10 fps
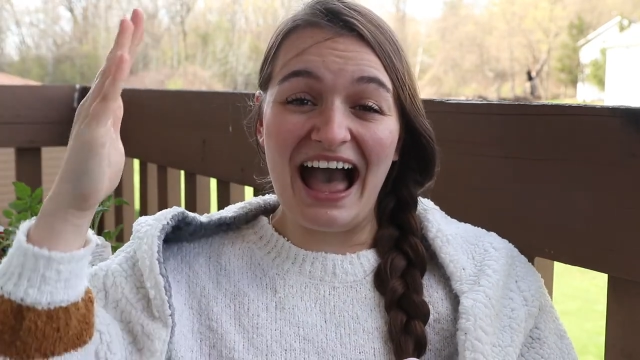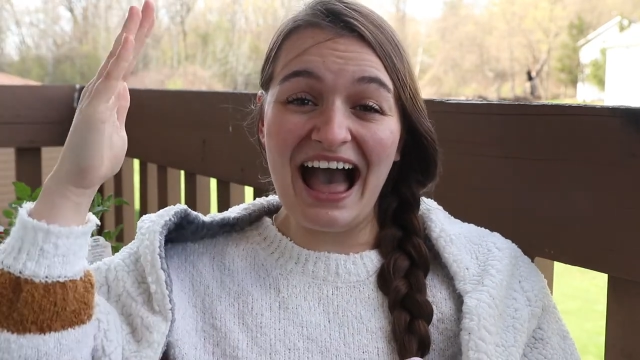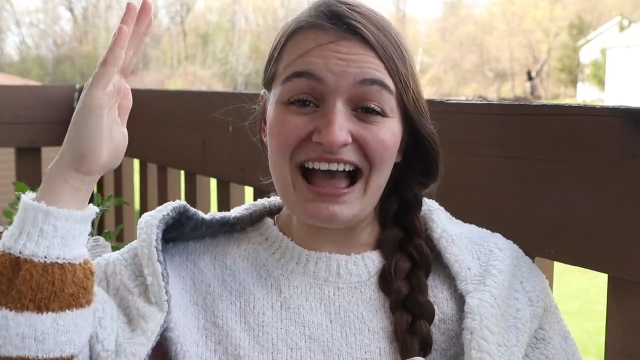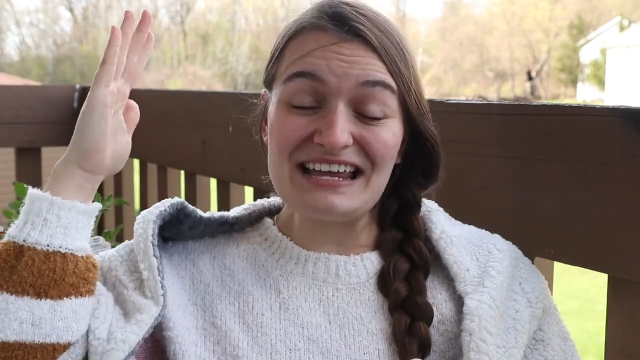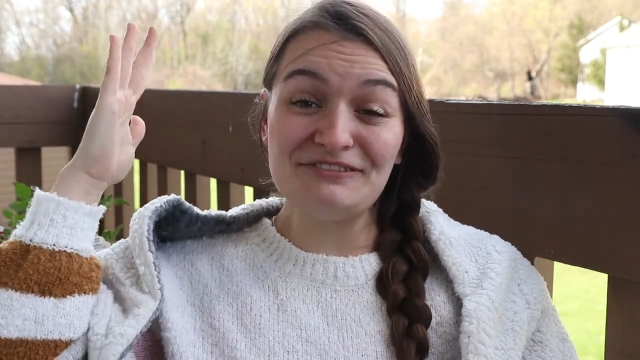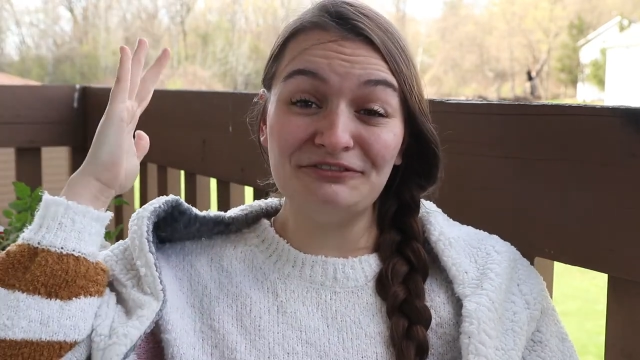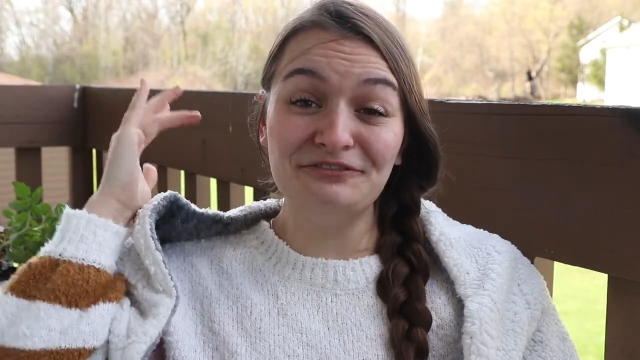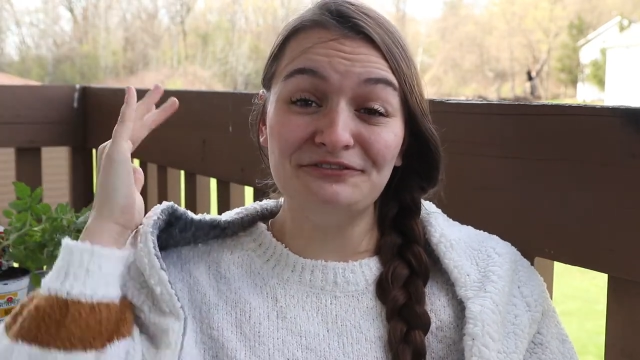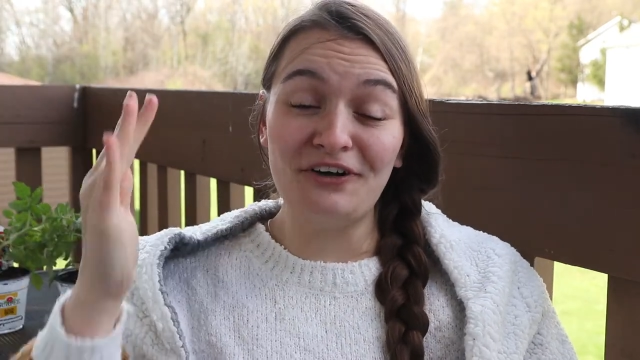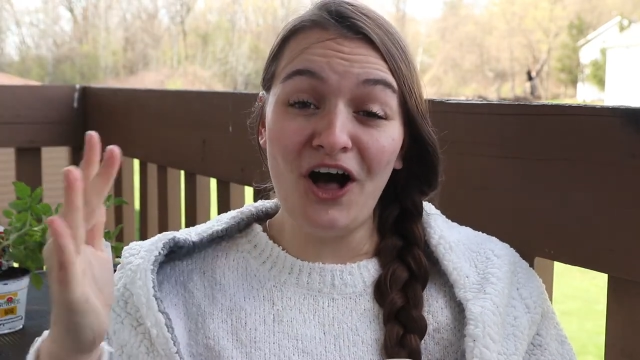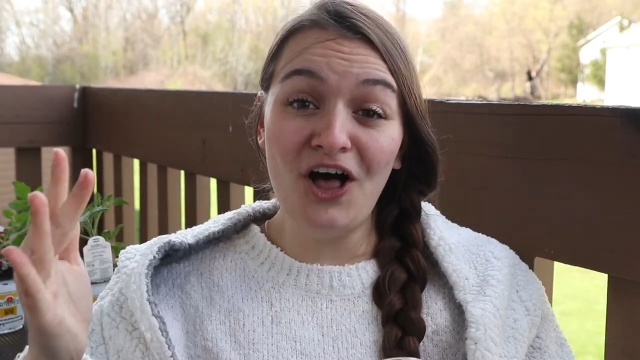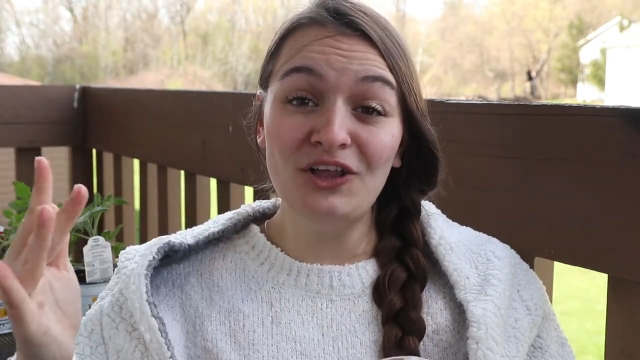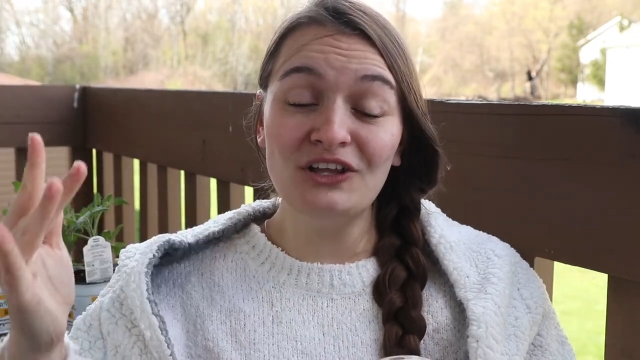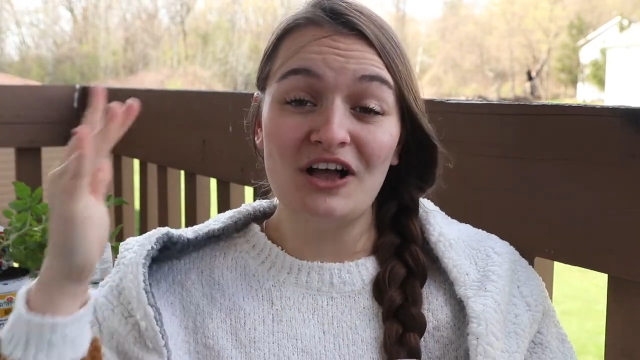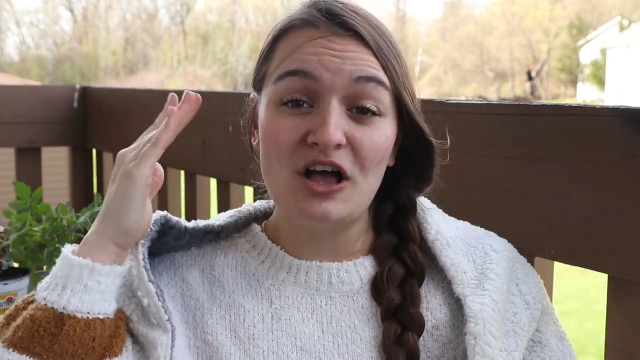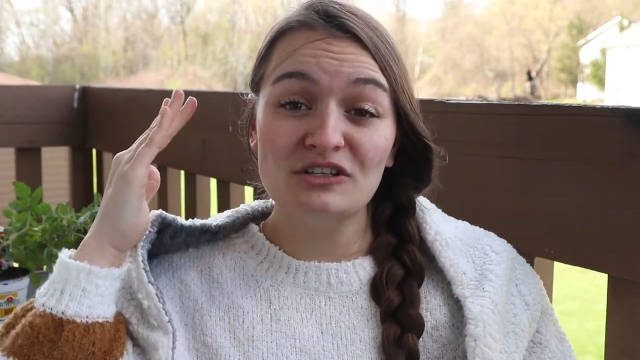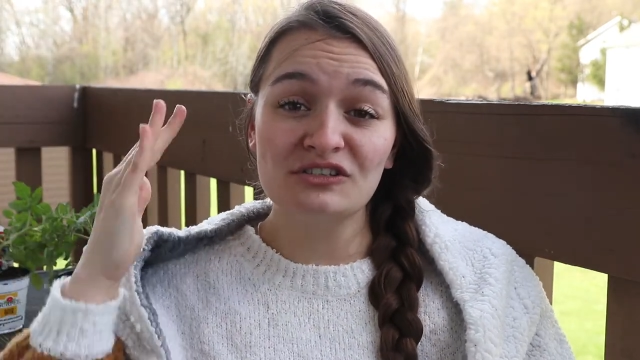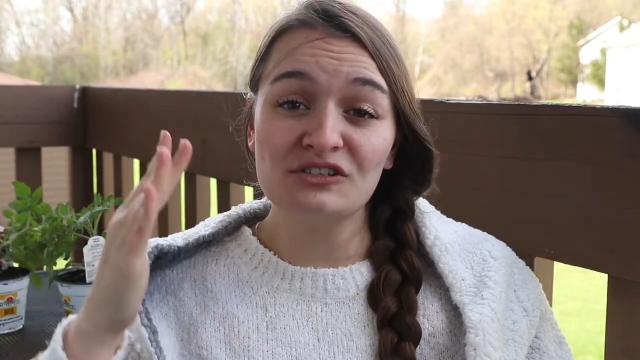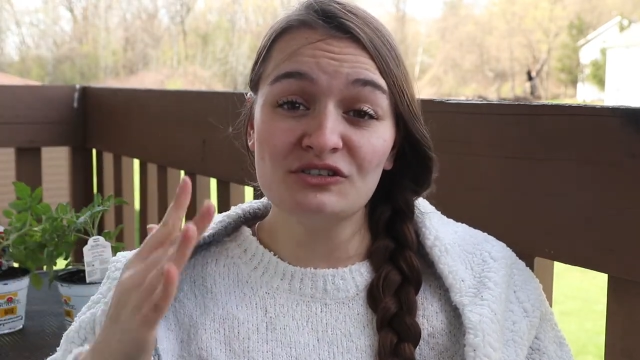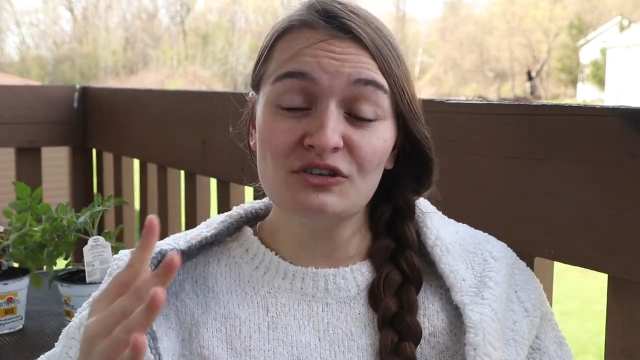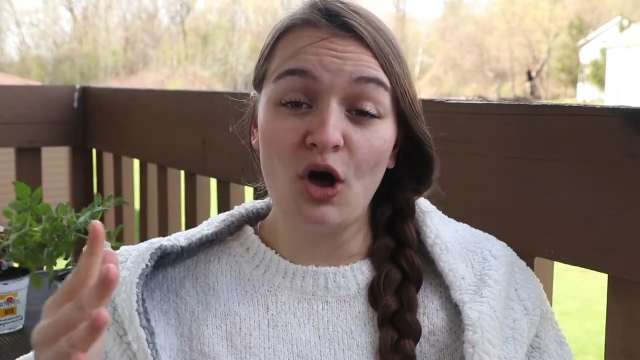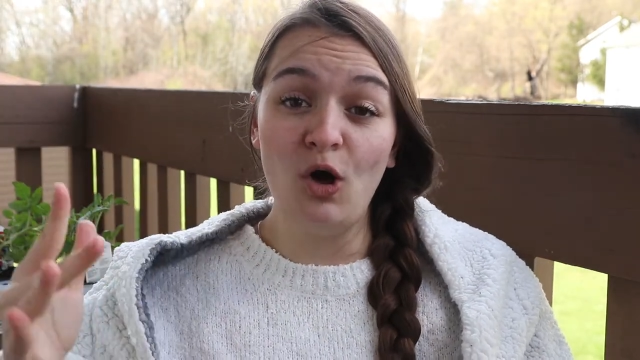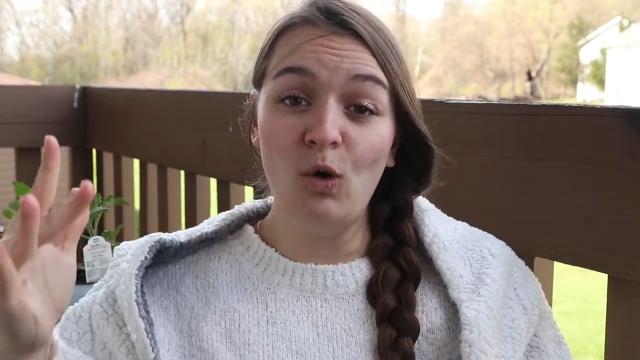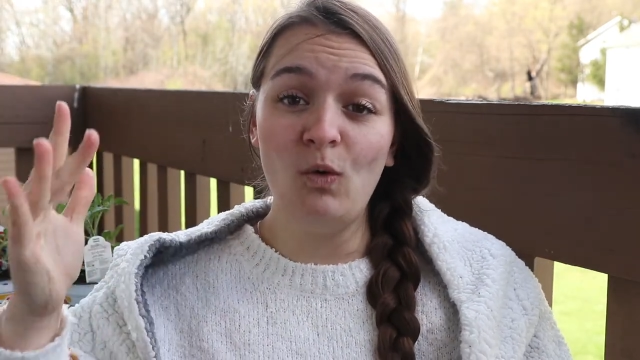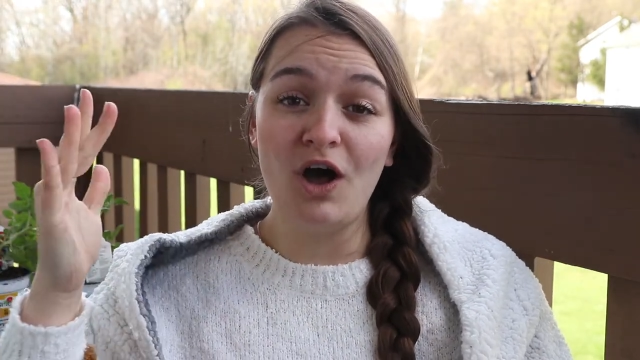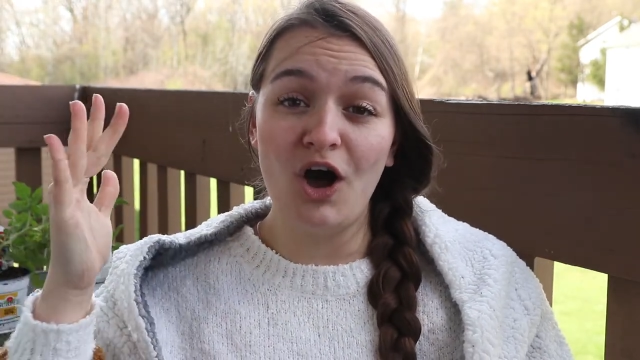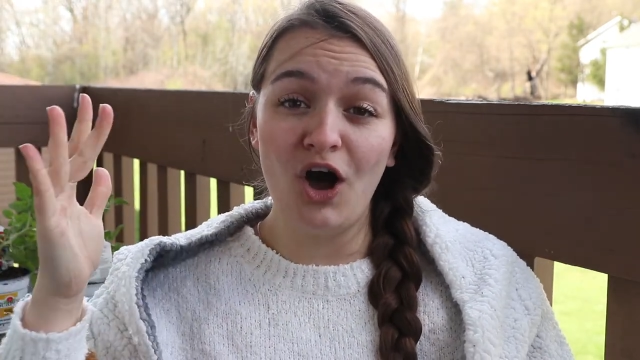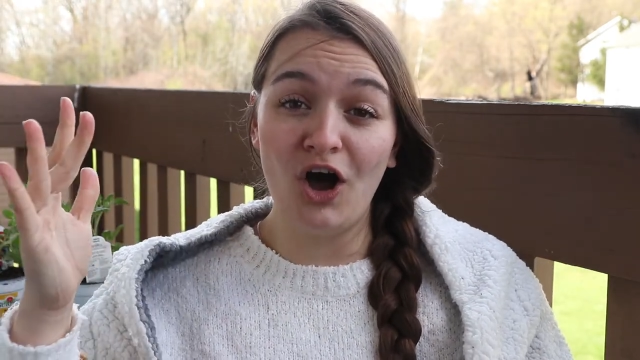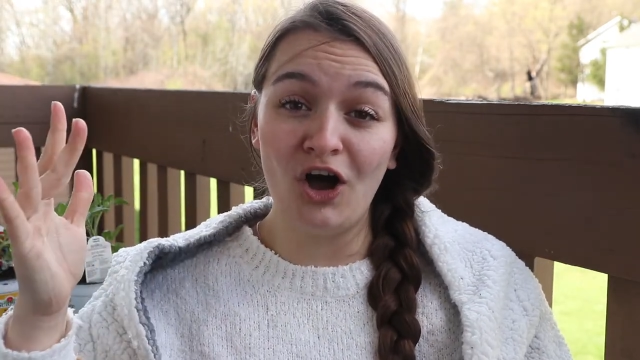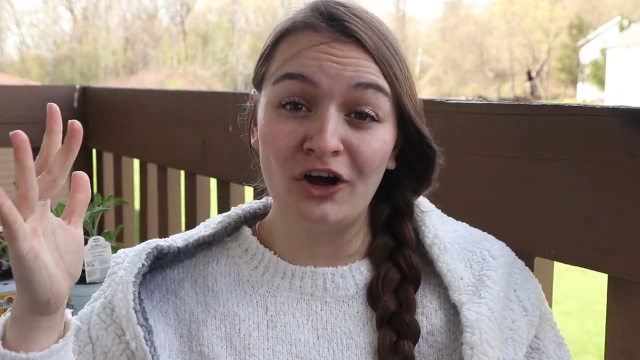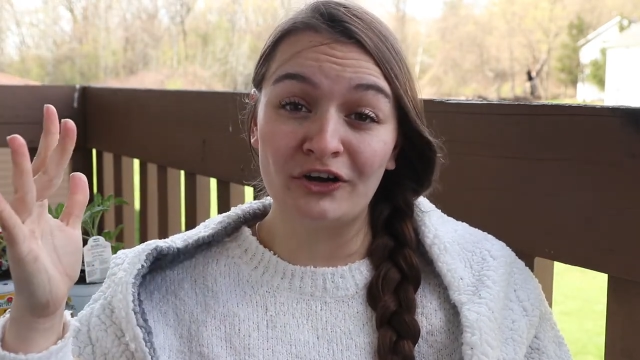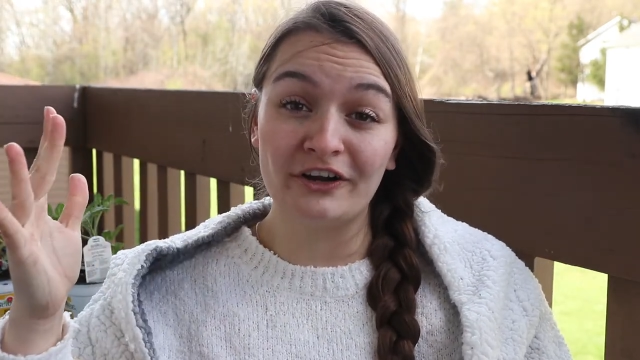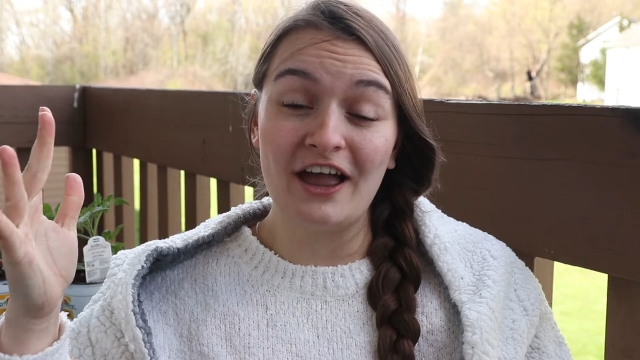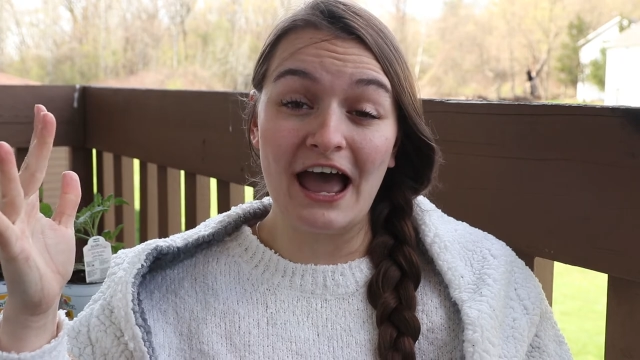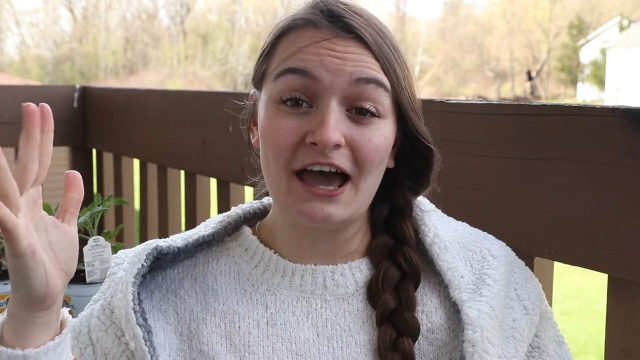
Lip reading: I fall so hard.